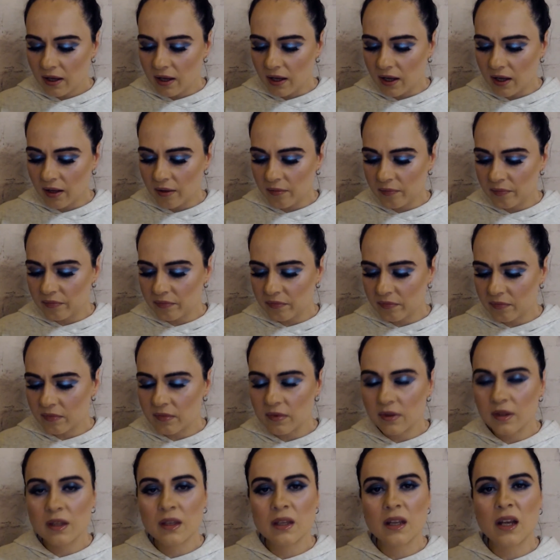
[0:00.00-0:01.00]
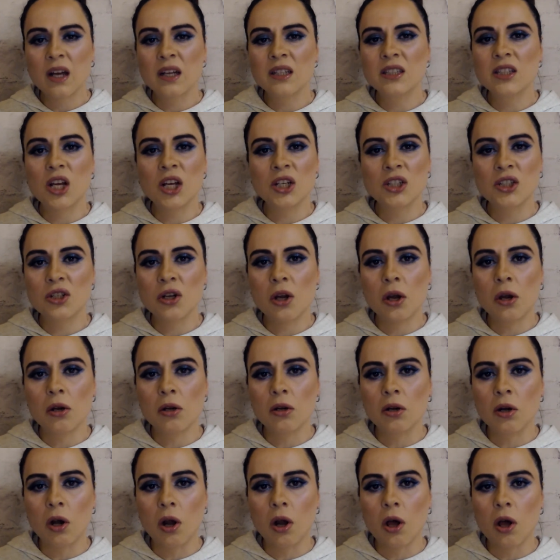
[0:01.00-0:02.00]
I
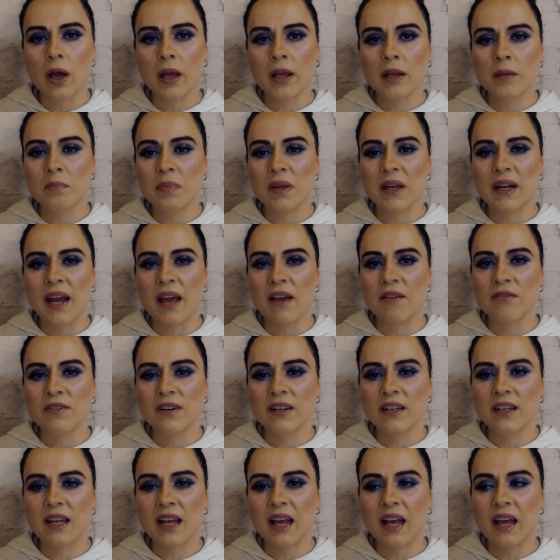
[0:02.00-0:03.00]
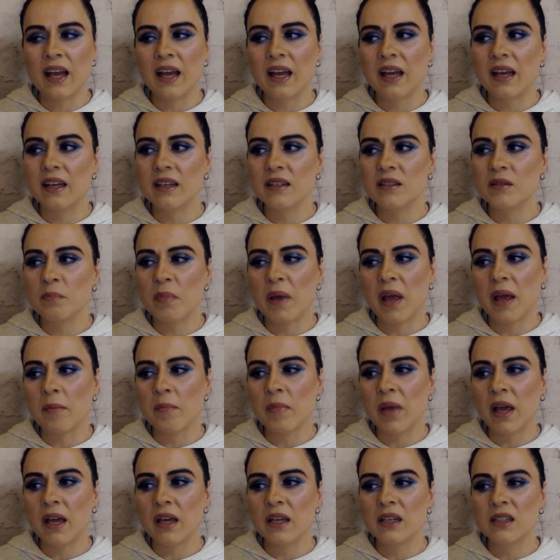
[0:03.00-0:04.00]
don't like Ben Affleck as
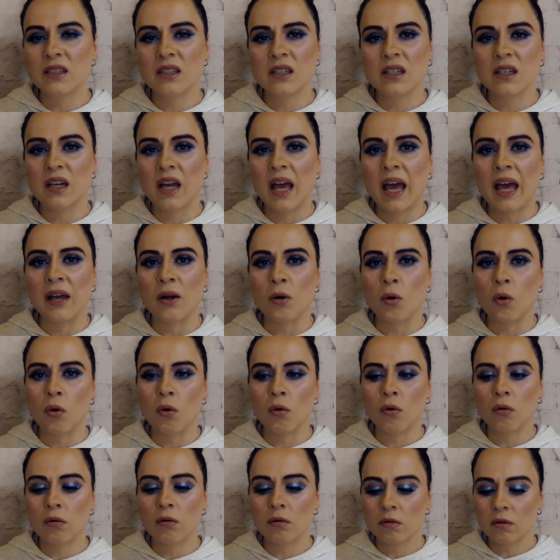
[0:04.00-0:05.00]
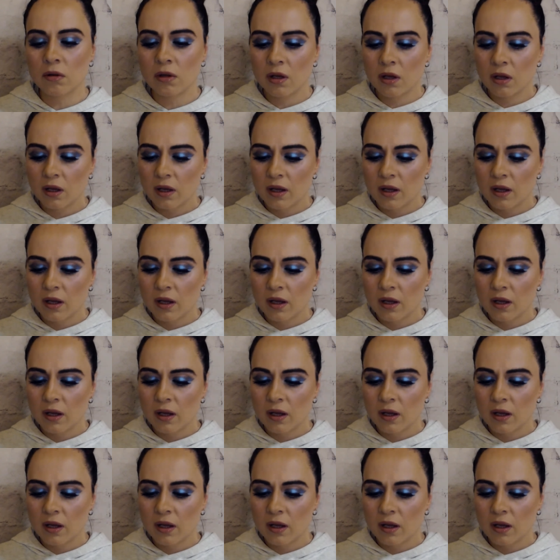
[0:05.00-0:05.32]
Batman at all,